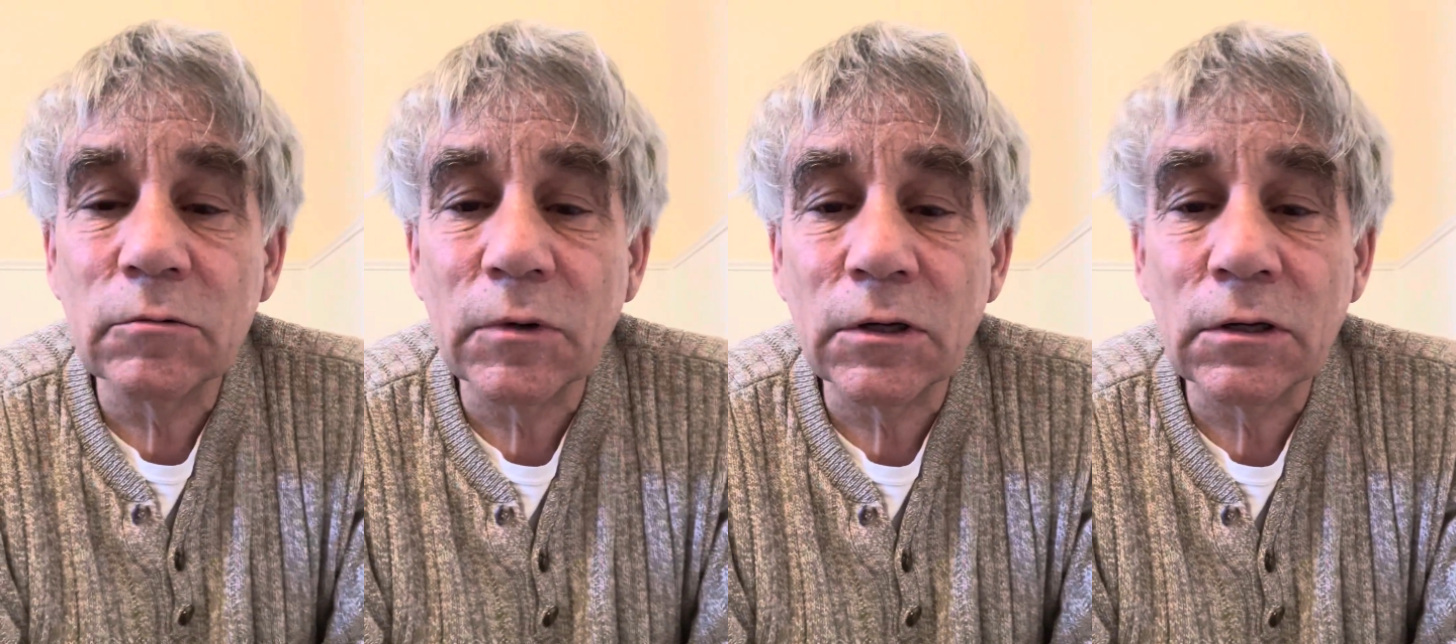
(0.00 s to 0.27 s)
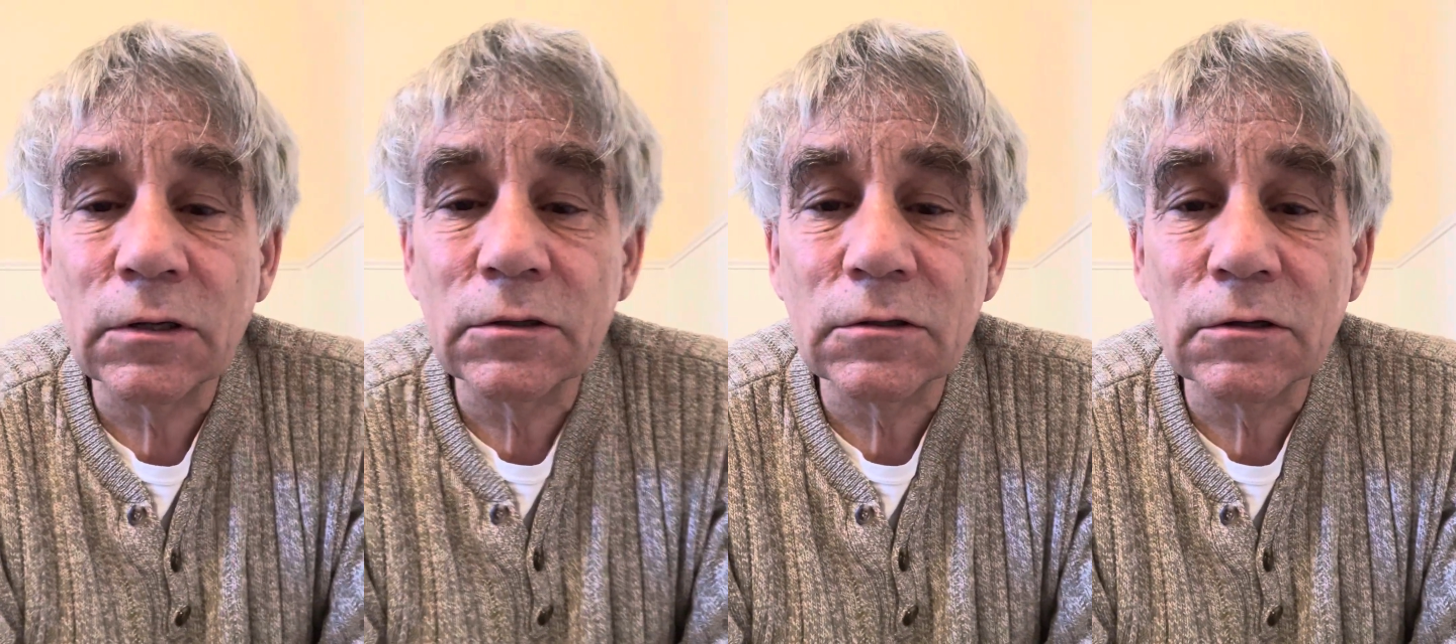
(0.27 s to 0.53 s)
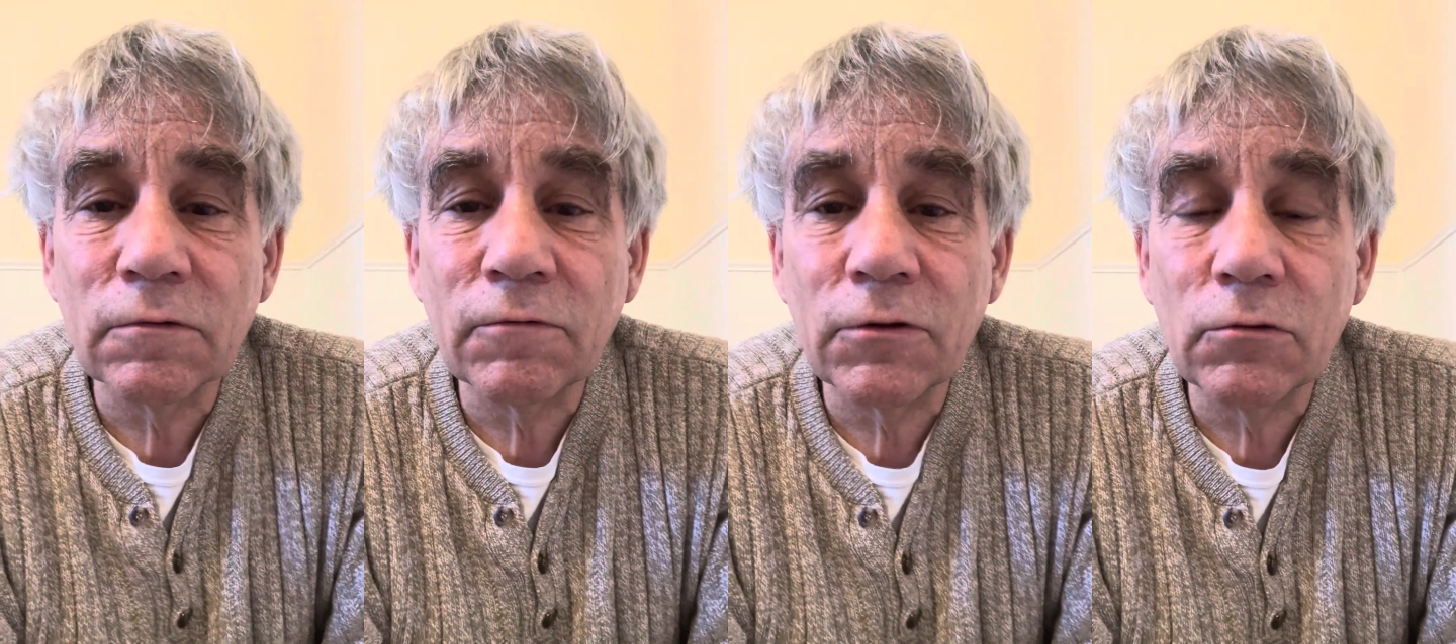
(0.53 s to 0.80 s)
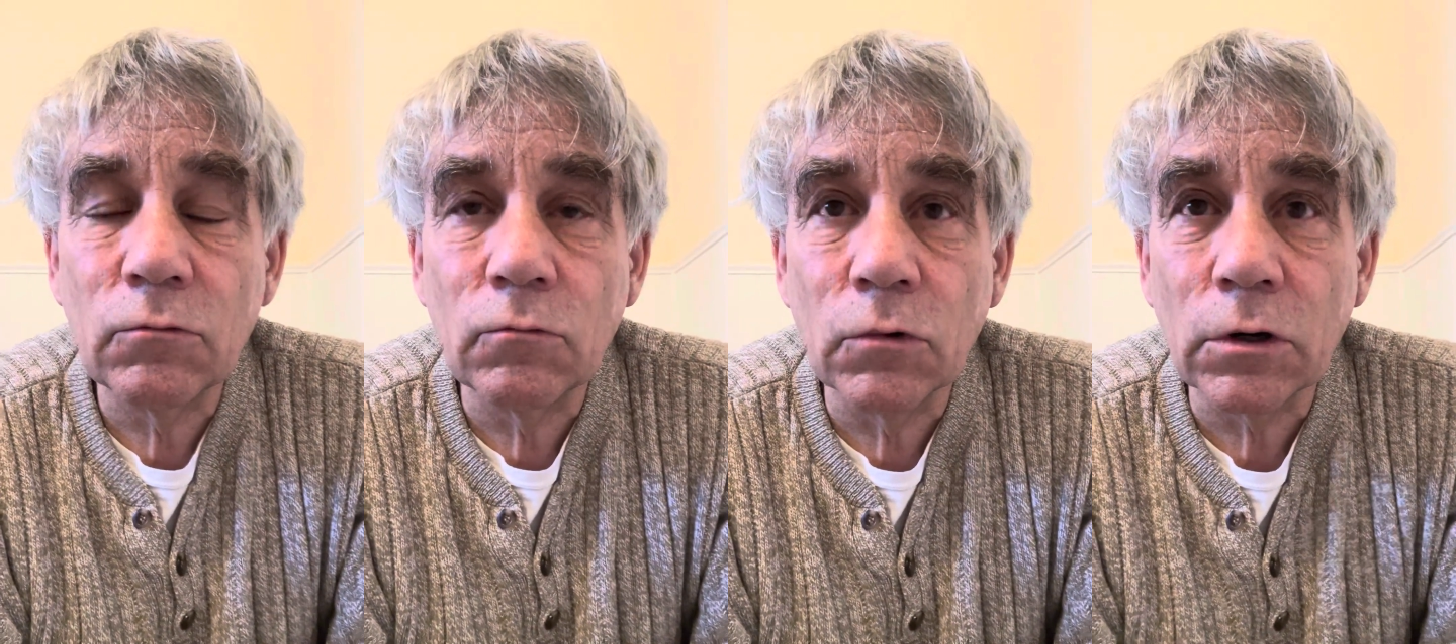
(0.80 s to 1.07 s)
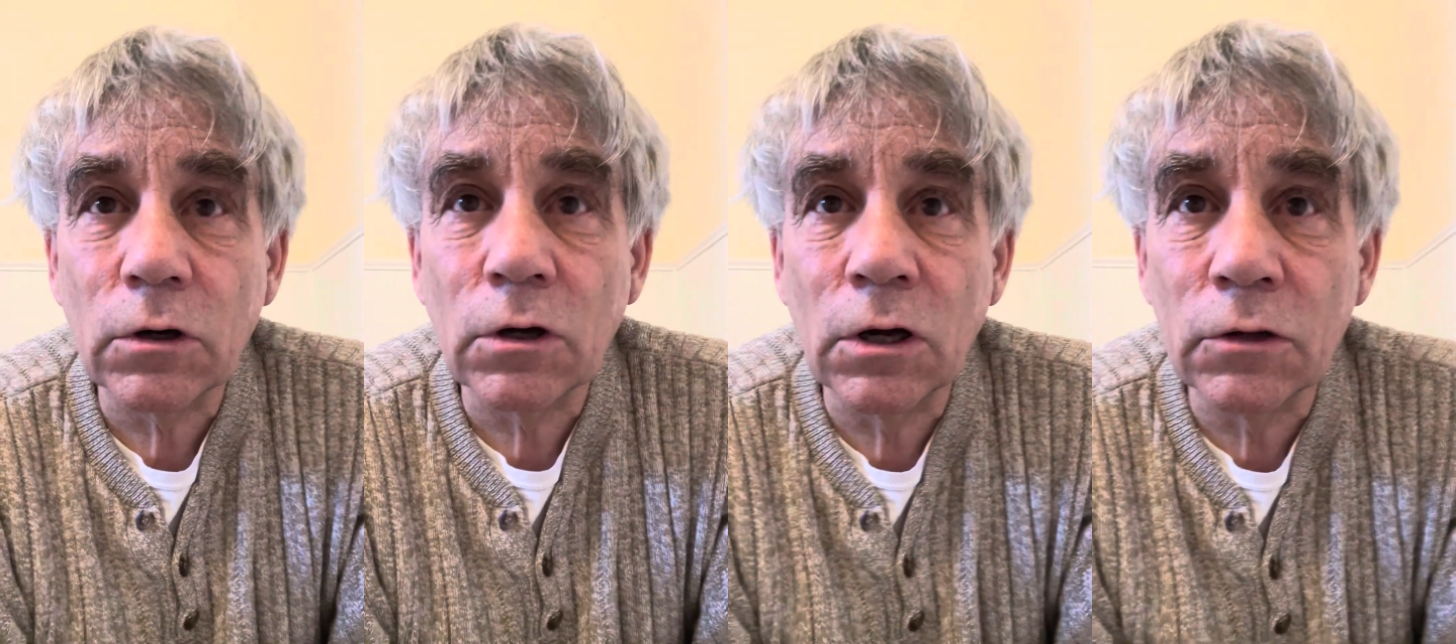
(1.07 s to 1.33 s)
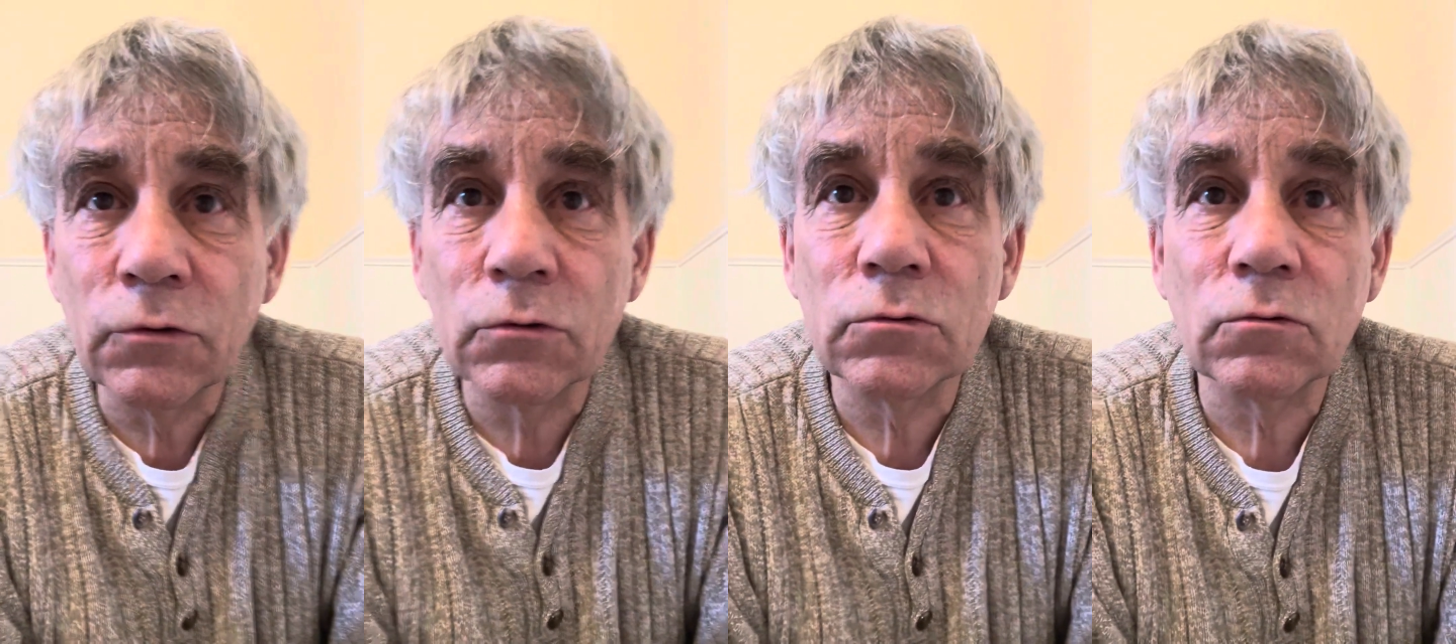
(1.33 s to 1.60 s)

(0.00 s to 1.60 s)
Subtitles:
because if you work on those